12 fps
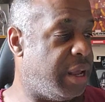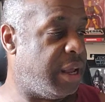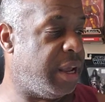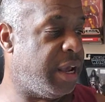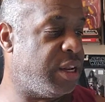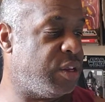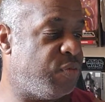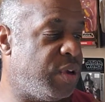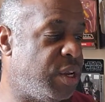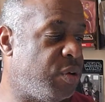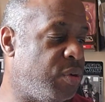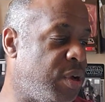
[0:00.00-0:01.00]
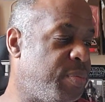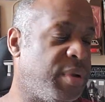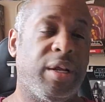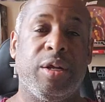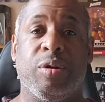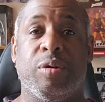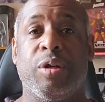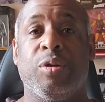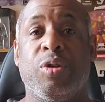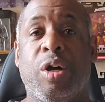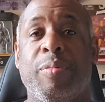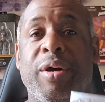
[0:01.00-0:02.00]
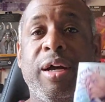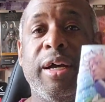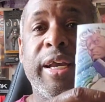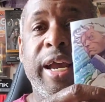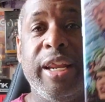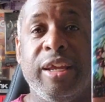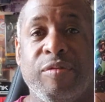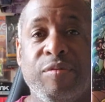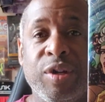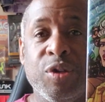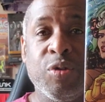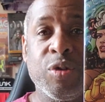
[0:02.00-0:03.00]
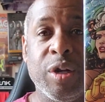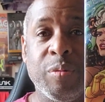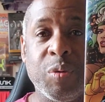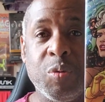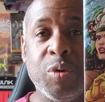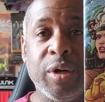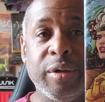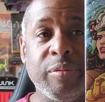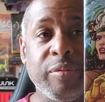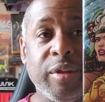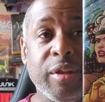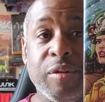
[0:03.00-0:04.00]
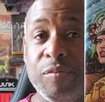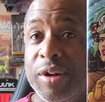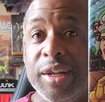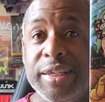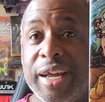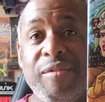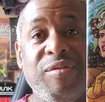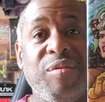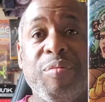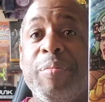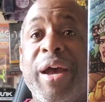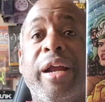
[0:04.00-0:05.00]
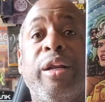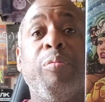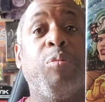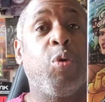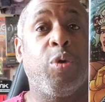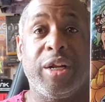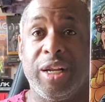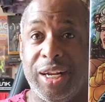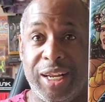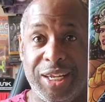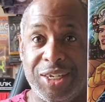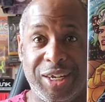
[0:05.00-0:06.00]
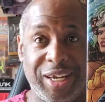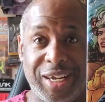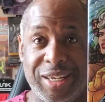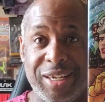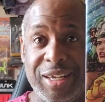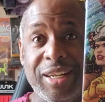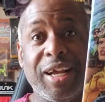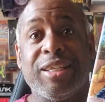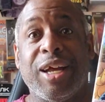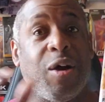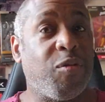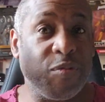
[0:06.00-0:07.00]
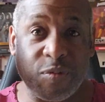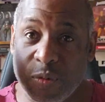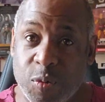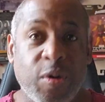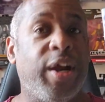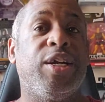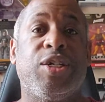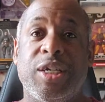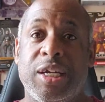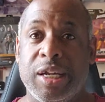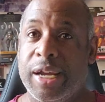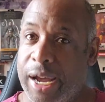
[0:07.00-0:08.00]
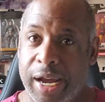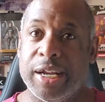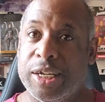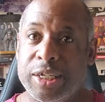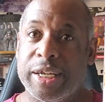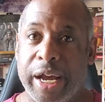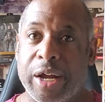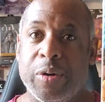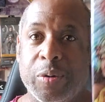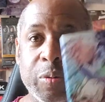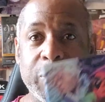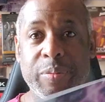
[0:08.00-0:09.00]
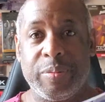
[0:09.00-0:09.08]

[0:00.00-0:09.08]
he had this video up and he was talking about Uncanny Avengers number one. Fun things I haven't even backed and boarded these yet. That's how fresh I just got home.